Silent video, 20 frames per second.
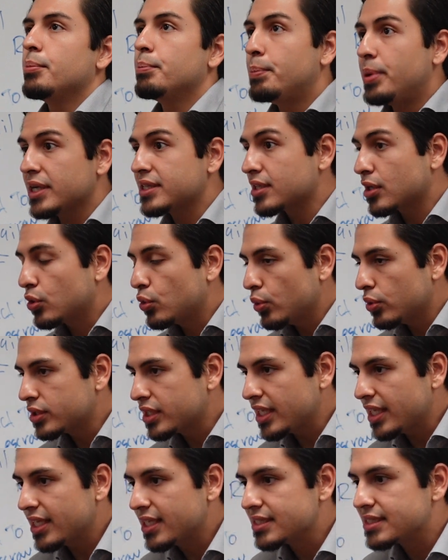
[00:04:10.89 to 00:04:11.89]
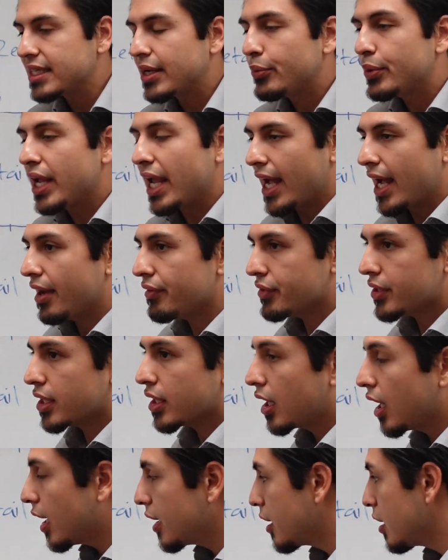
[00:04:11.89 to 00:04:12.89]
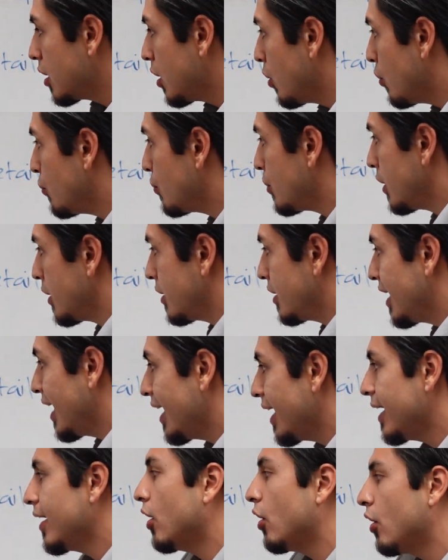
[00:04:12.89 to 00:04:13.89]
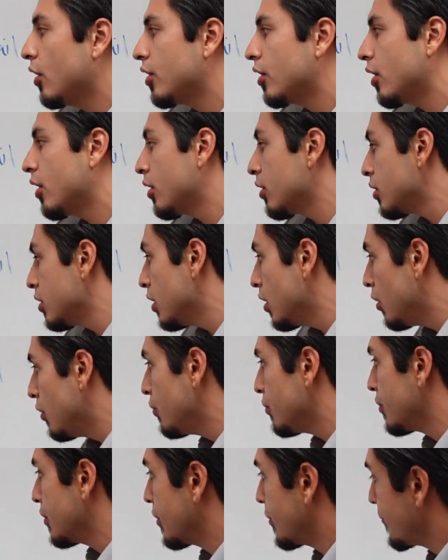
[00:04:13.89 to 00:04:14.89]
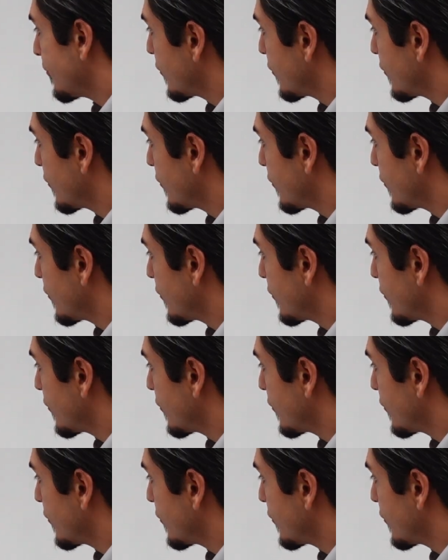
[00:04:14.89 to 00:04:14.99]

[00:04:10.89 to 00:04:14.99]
But the cool thing is that we haven't got a loan. They are our loan.